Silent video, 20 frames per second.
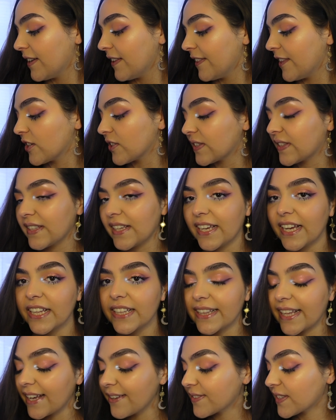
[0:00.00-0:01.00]
There's the
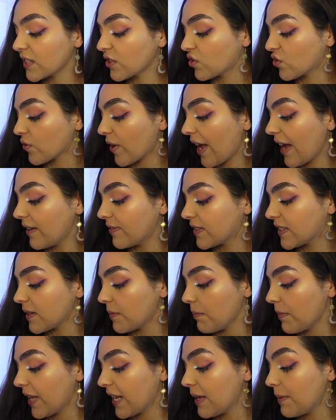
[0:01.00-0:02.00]
Life's a Draft
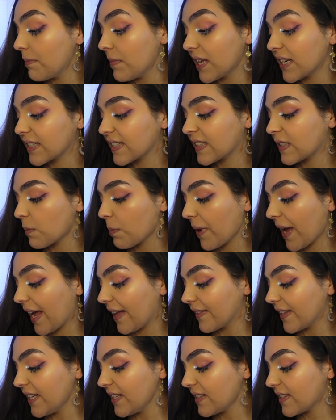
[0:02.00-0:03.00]
Mini Mix
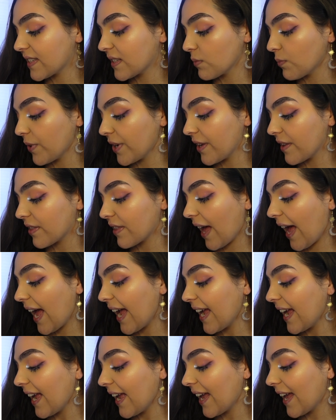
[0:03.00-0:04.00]
Palettes with
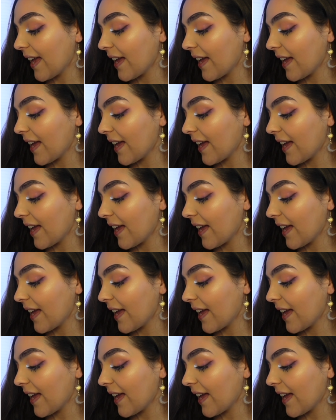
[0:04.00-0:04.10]
eye